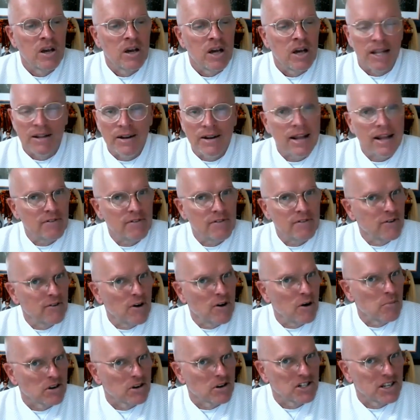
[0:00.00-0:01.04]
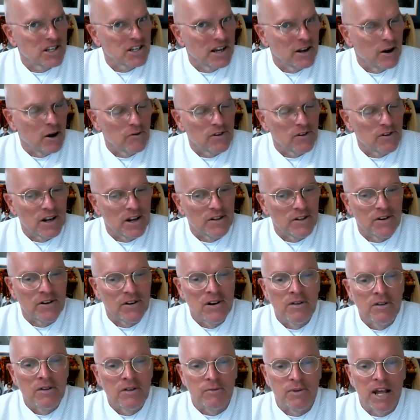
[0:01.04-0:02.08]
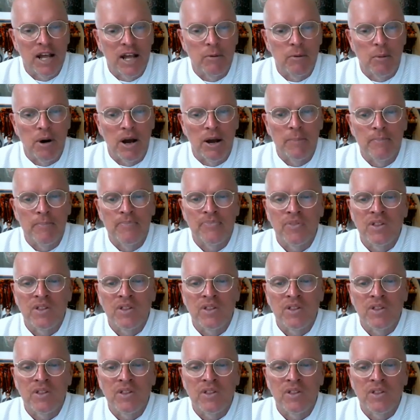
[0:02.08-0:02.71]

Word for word: He didn't have to give up much to get Eflin either from Tampa Bay.